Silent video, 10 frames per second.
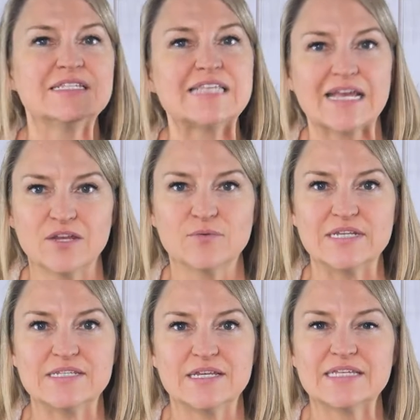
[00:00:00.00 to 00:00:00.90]
The second
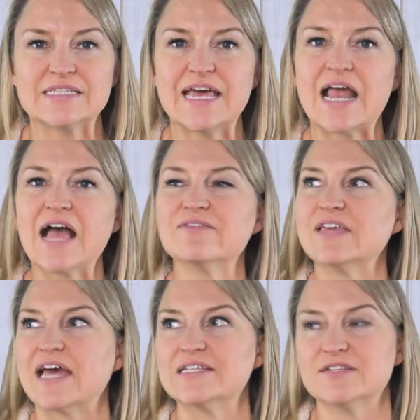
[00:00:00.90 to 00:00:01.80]
reason is that I've
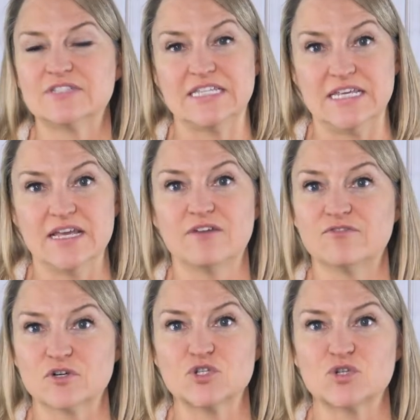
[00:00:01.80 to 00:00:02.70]
yet to see a
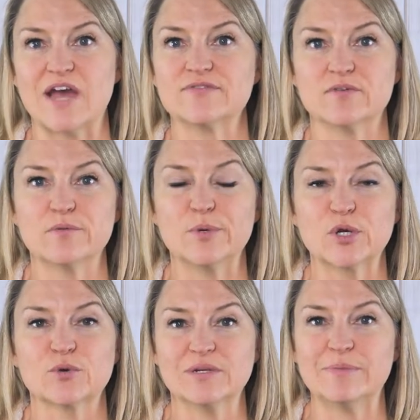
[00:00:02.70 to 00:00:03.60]
first draft of a
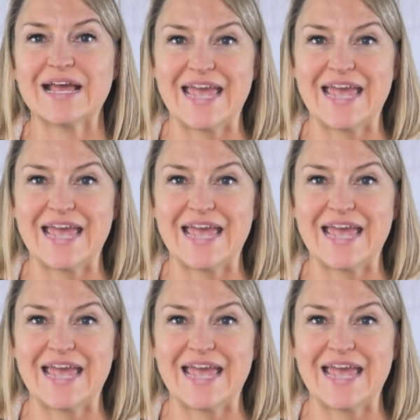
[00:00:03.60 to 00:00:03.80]
book written by